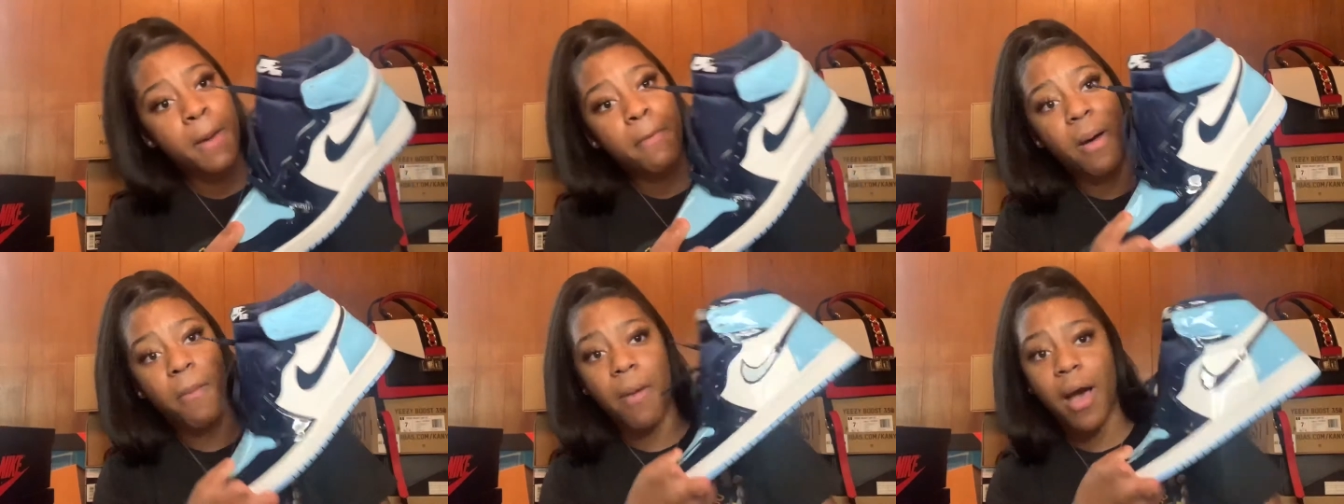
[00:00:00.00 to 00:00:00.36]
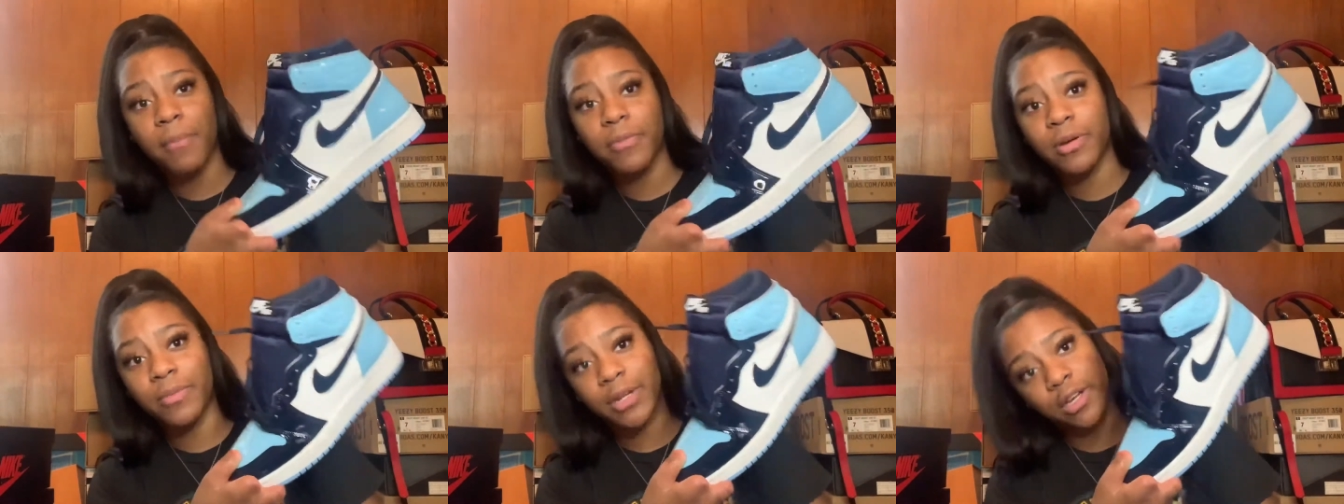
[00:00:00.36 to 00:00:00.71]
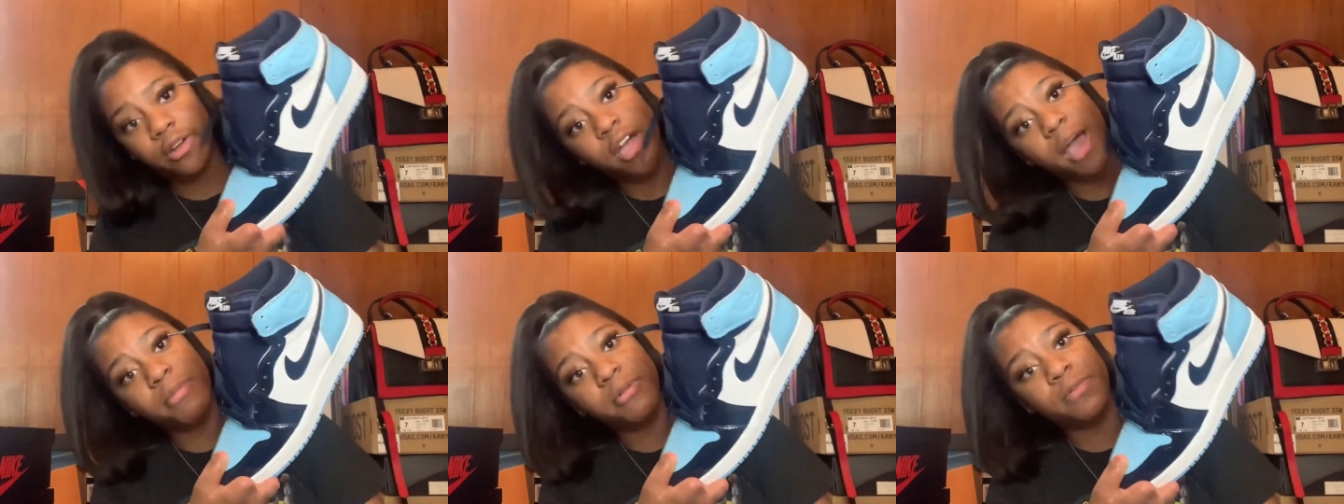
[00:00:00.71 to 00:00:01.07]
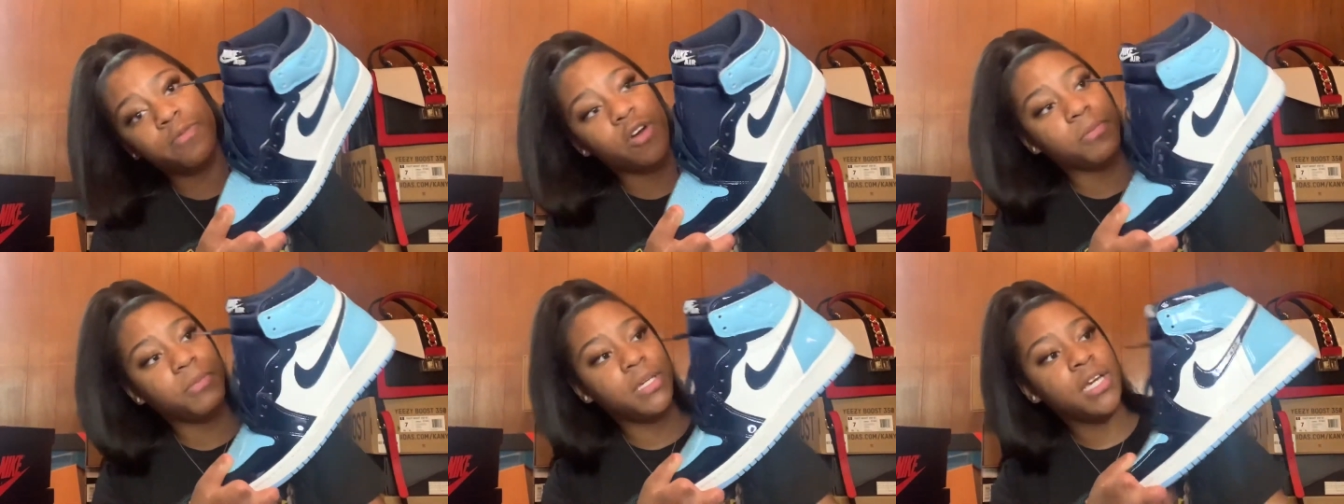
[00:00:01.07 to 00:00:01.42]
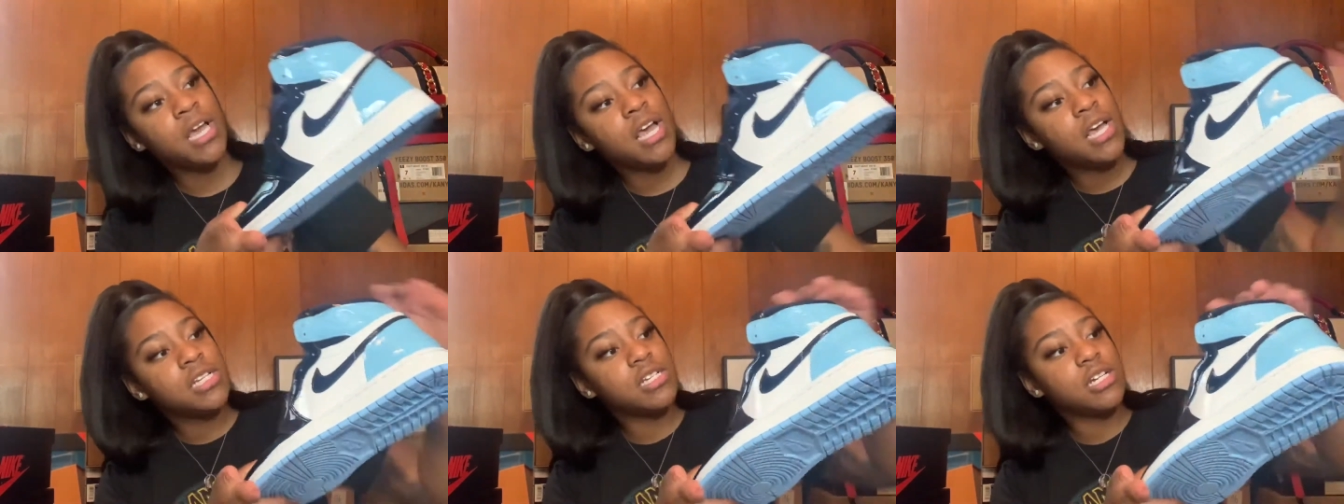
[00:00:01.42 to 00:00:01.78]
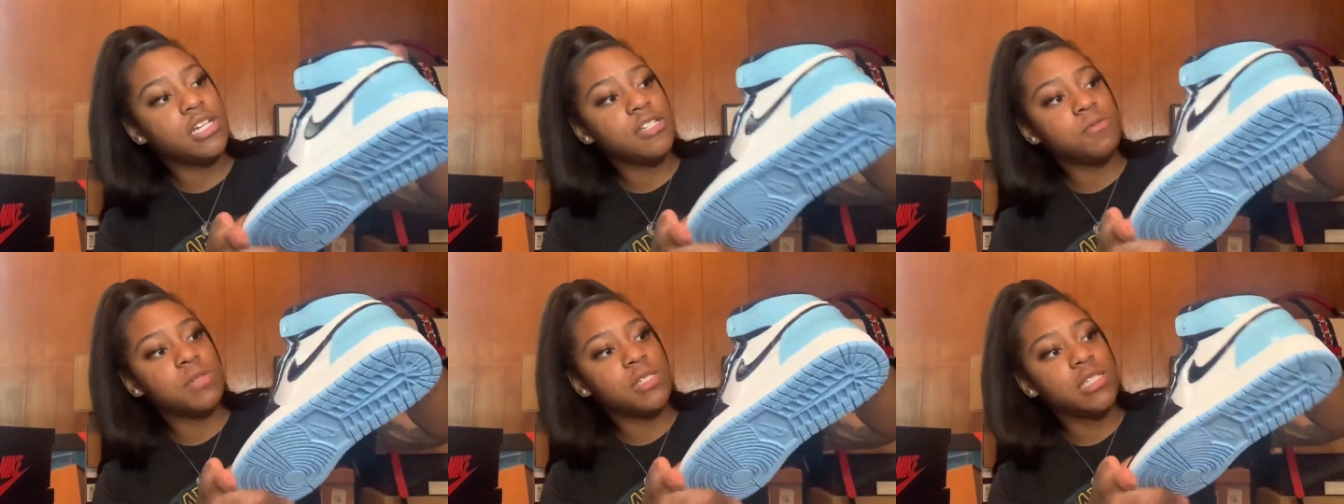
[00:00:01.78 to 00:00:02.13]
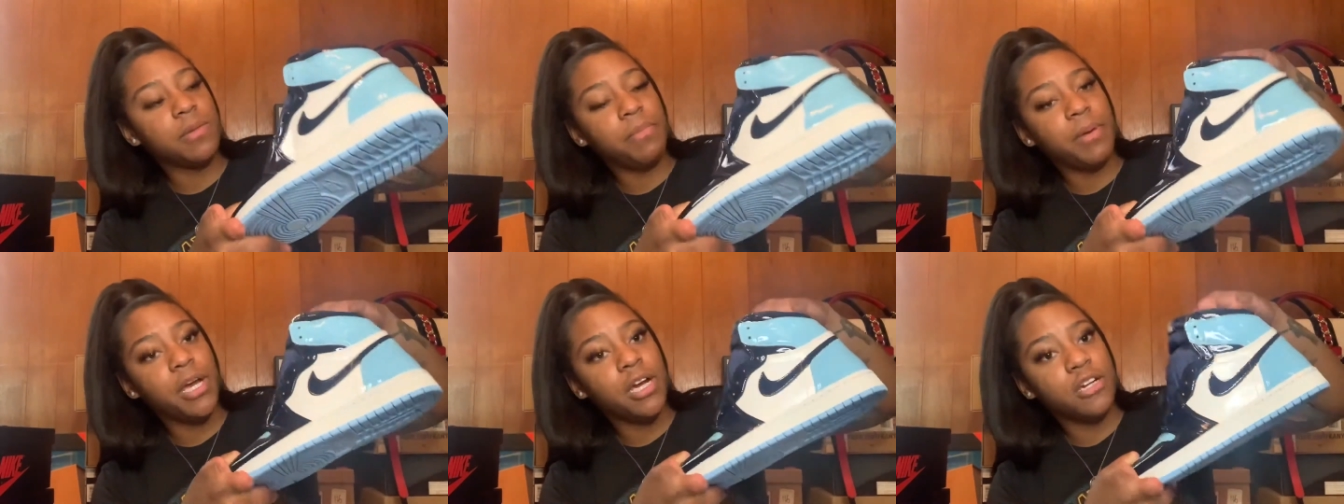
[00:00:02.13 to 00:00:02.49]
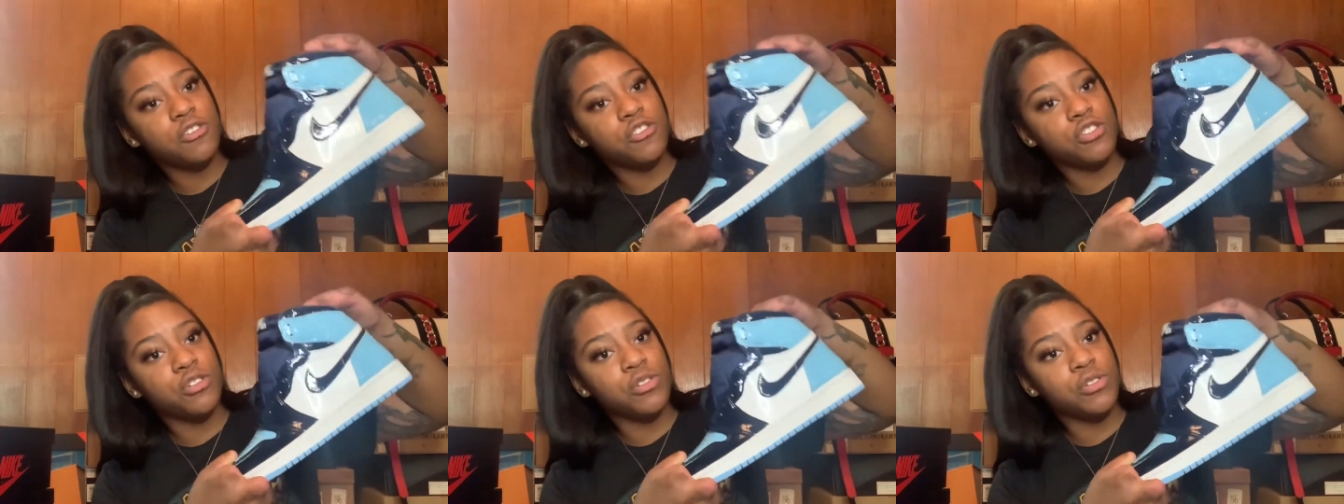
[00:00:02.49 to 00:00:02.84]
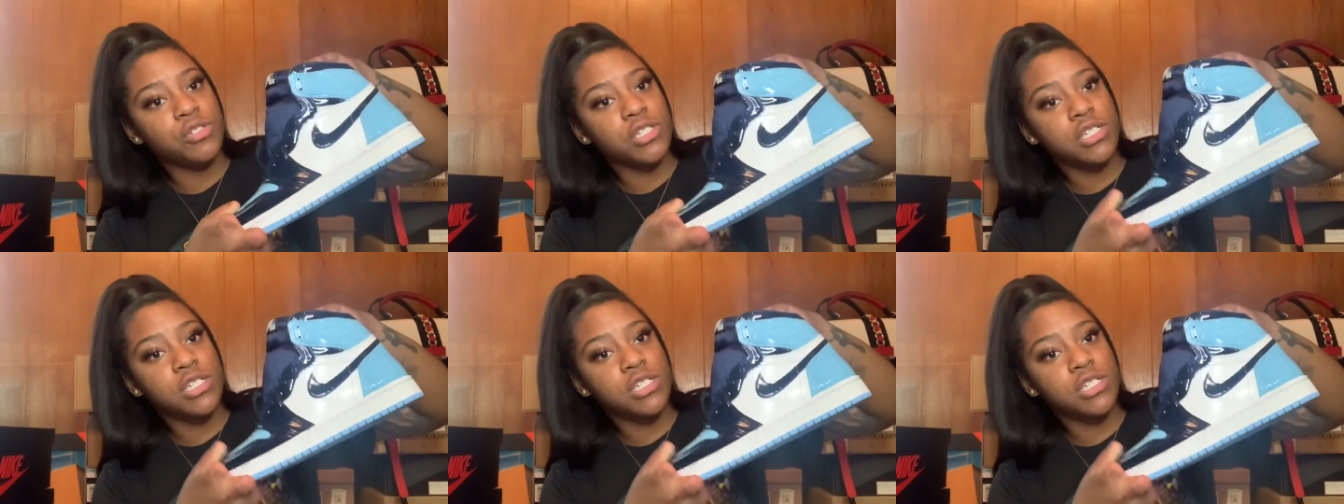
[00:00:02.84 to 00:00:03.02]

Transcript: My mom know when he grabbed them for me. So this was a pair of shoes.